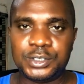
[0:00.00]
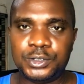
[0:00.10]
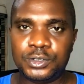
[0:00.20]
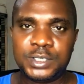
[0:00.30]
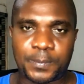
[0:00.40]

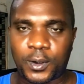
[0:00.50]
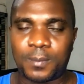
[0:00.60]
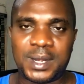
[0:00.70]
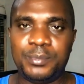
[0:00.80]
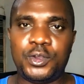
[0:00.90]
The
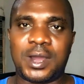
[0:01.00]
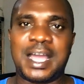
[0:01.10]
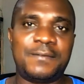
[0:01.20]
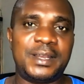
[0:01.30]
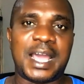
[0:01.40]
problem you're
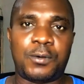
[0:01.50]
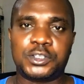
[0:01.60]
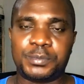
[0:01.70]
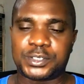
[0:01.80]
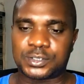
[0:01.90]
having, I want
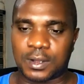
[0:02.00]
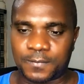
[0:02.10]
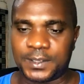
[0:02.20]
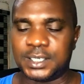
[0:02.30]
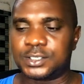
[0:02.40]
to be
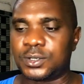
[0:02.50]
solving it.